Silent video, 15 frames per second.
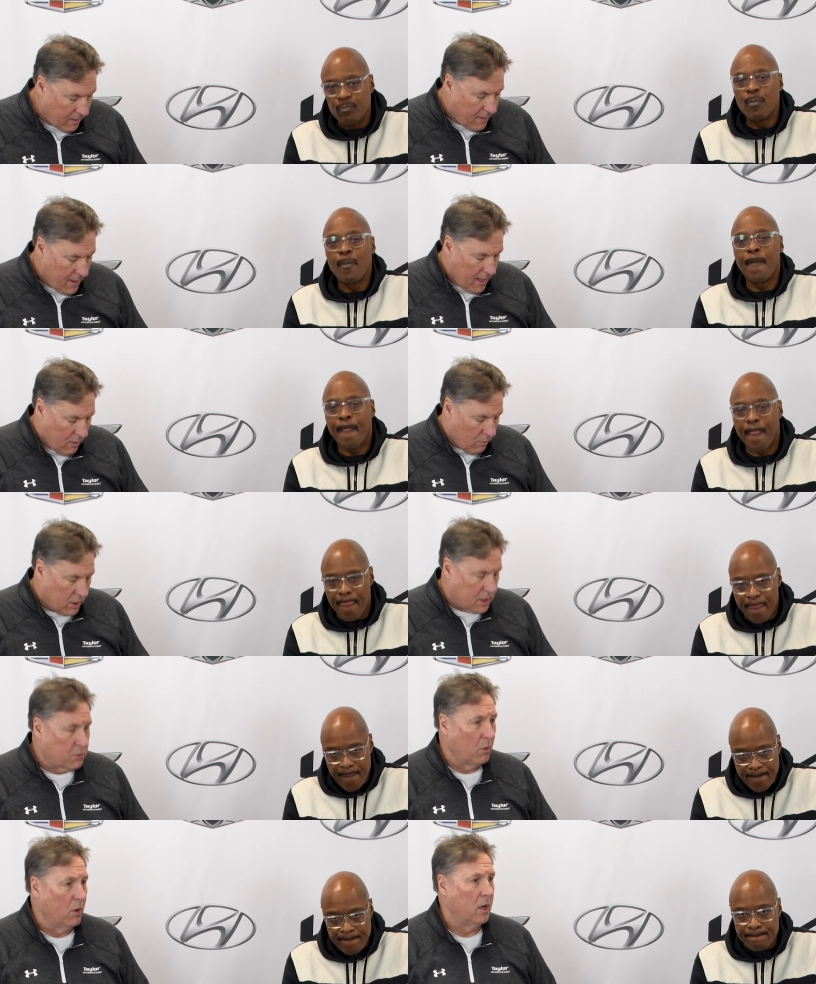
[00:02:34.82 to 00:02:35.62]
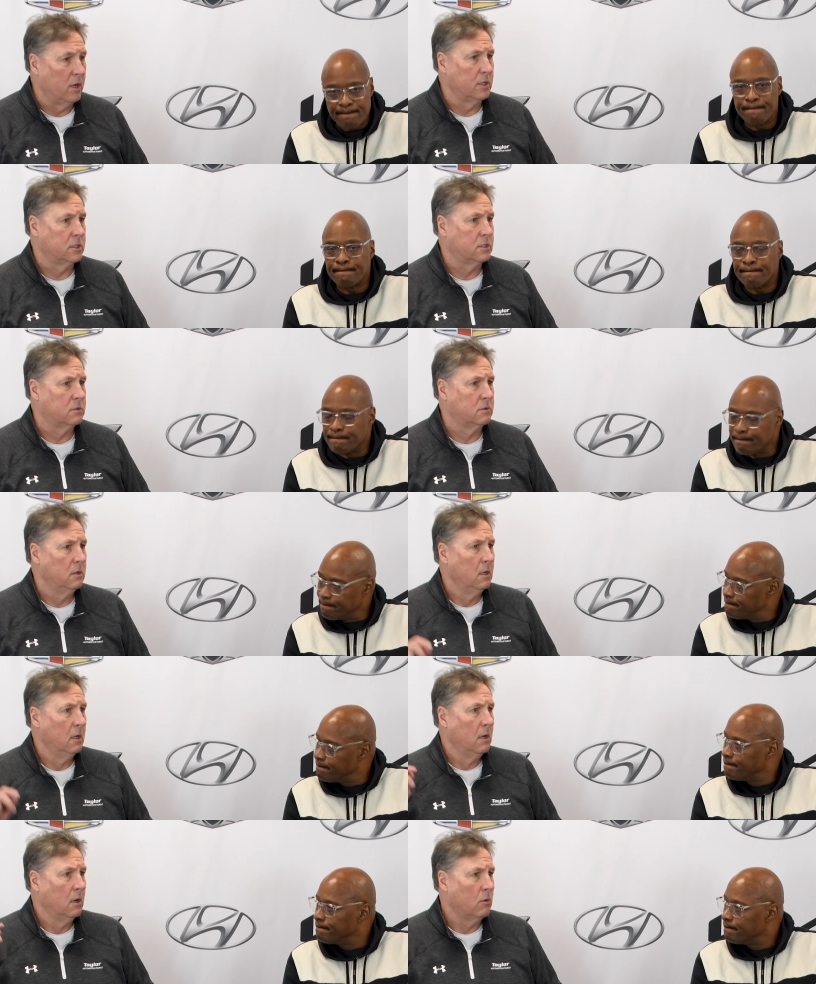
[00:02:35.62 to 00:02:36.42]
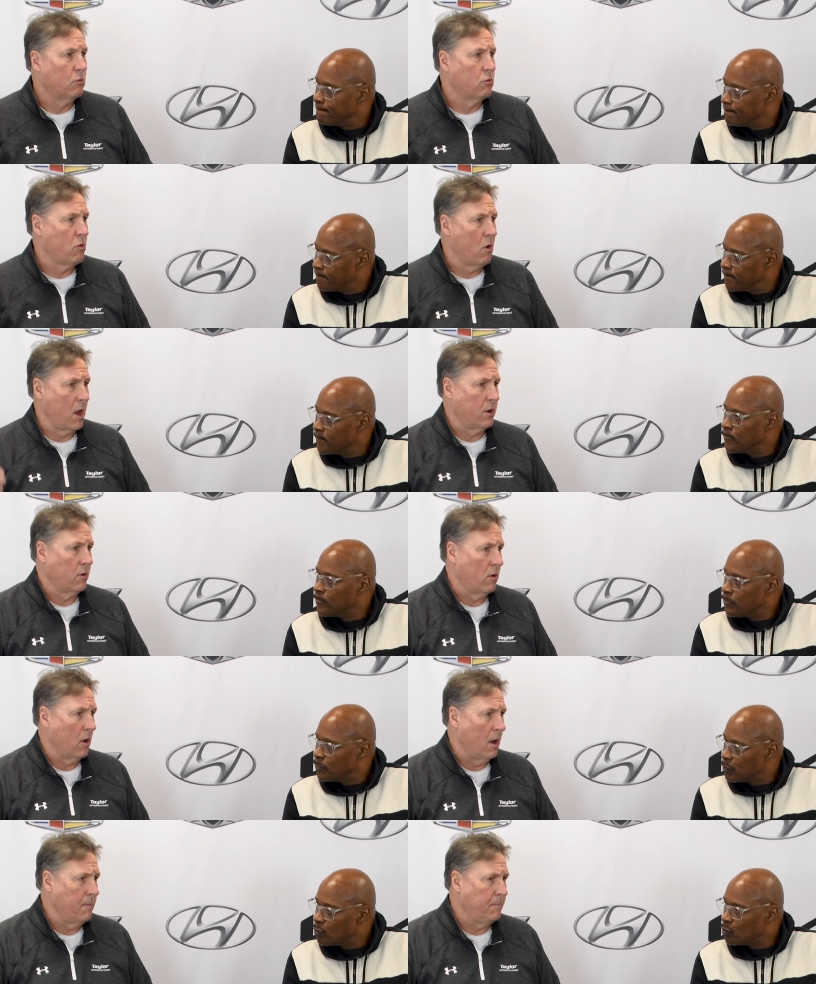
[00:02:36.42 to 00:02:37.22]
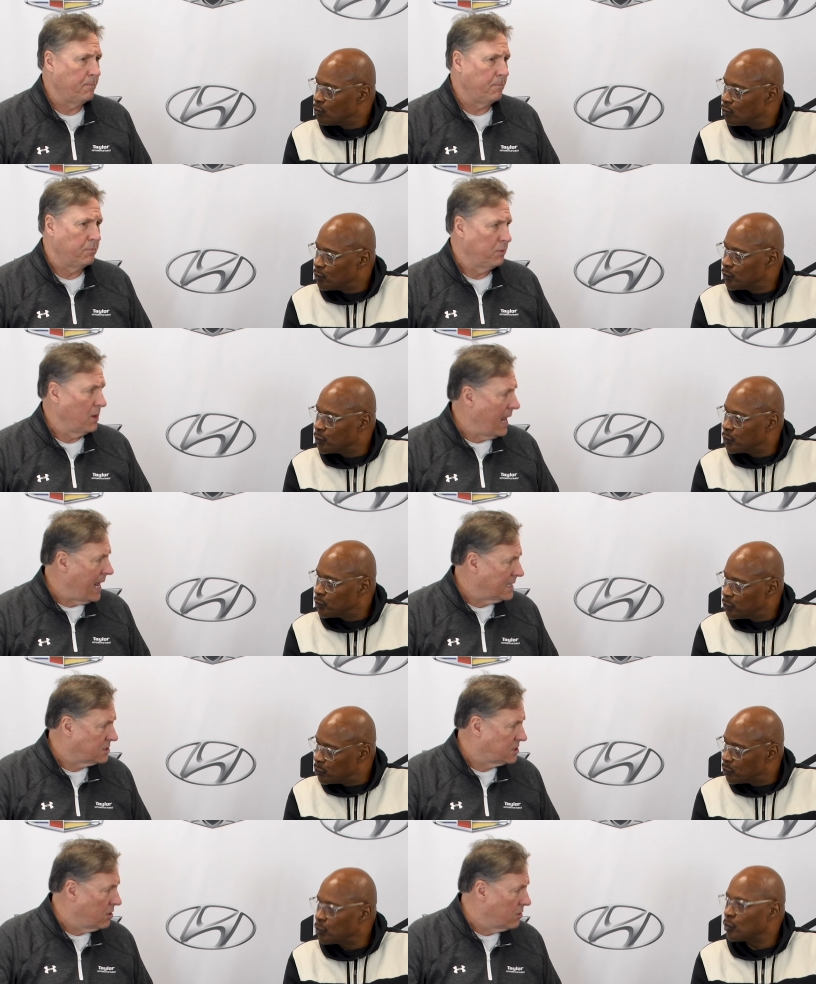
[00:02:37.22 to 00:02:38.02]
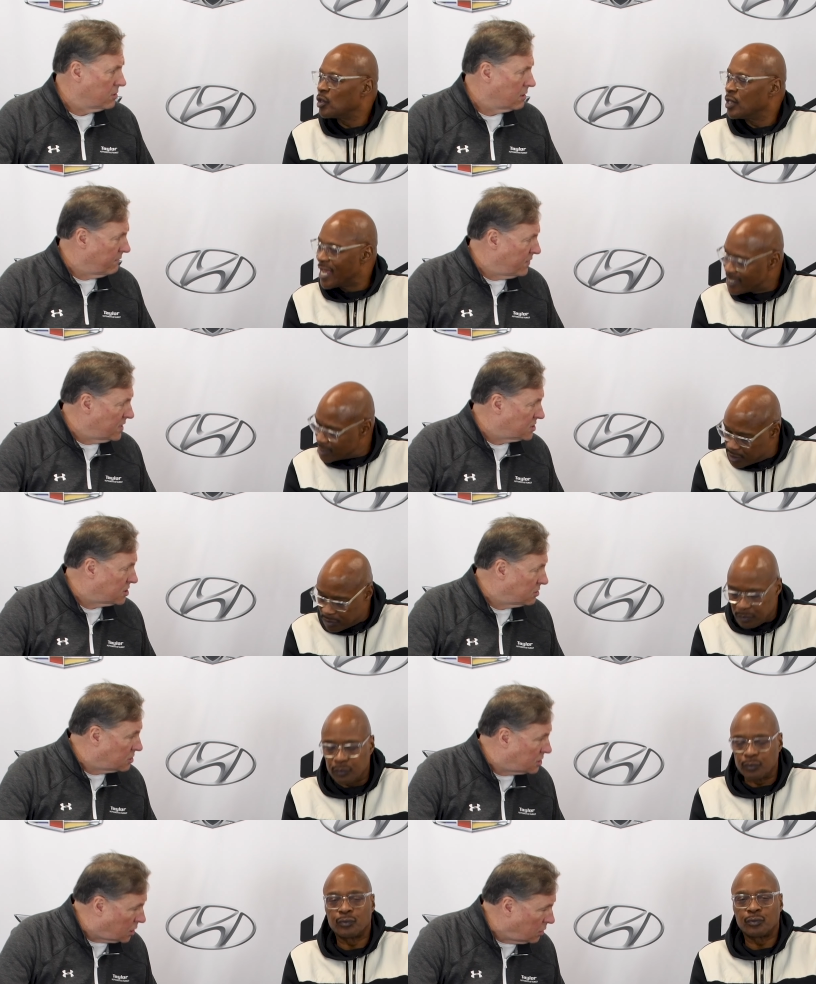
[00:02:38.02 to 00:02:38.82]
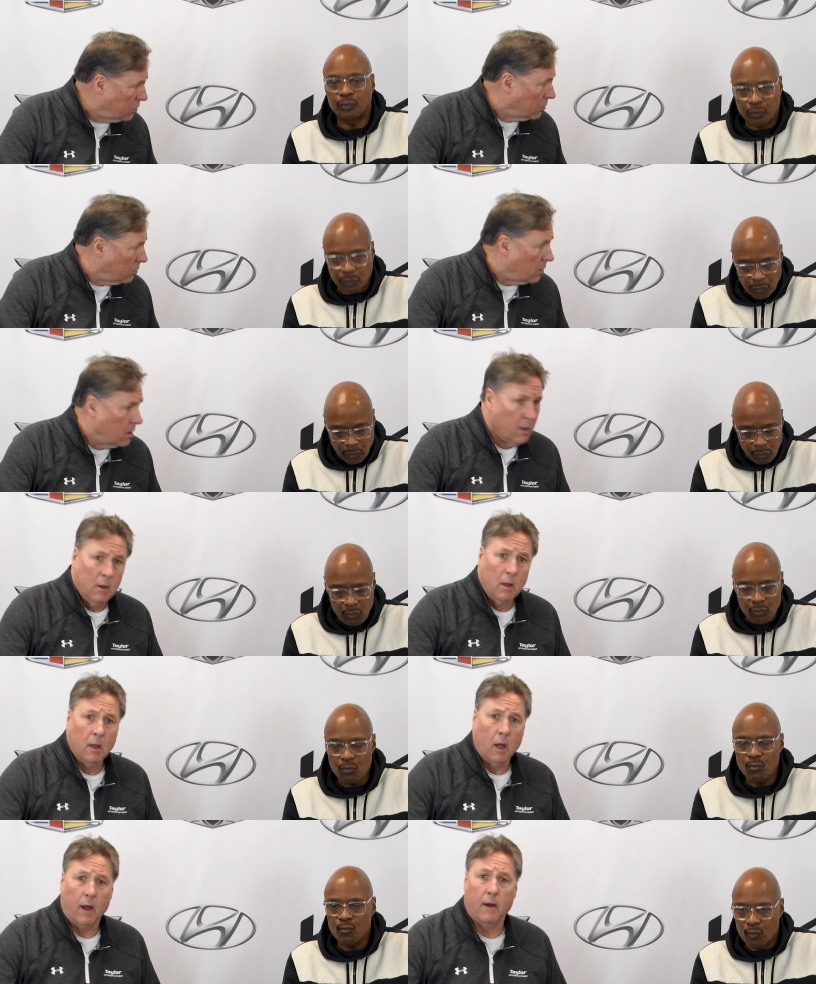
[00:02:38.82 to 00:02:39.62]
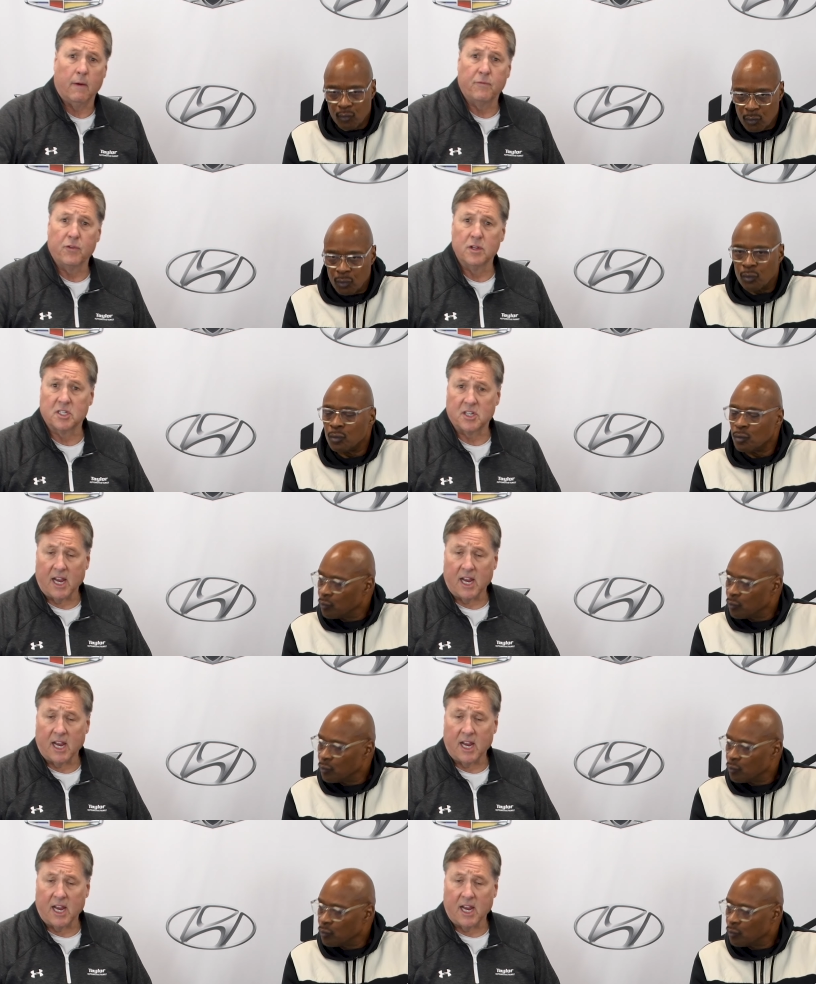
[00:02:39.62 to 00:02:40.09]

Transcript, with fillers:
Speaker 1: Academy. which was runner-up last year in yes. Division Two uh, for the